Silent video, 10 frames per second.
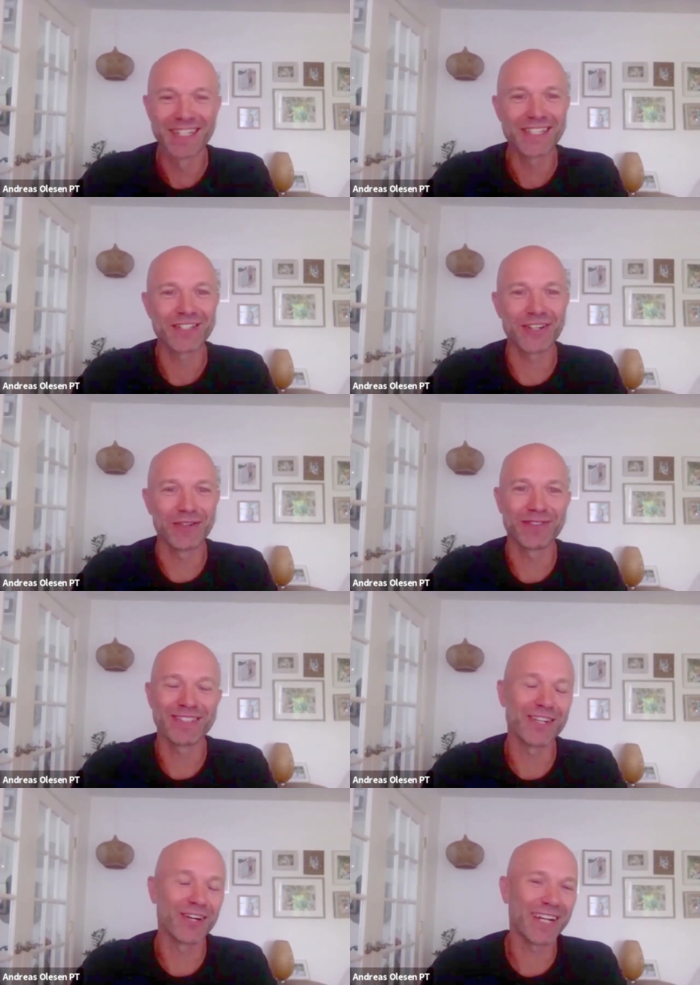so
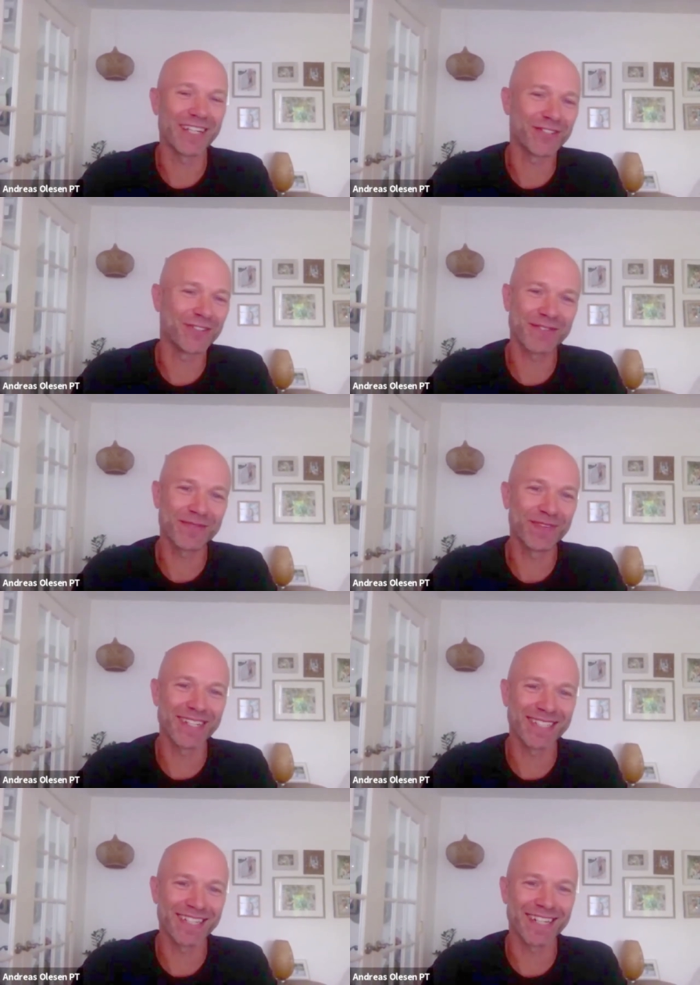no, I don't.
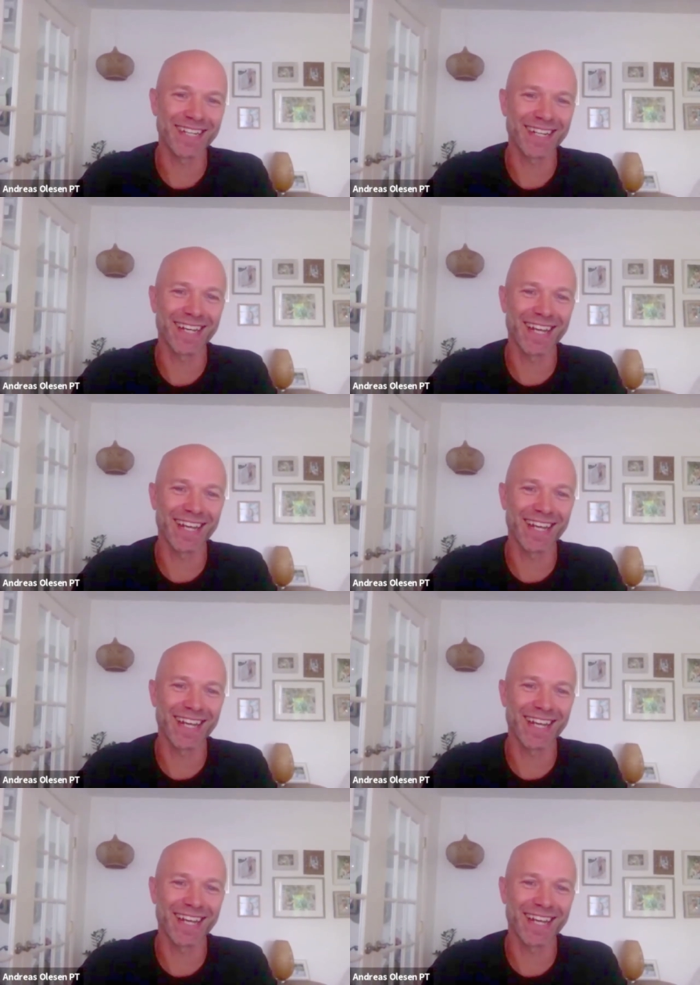But uh,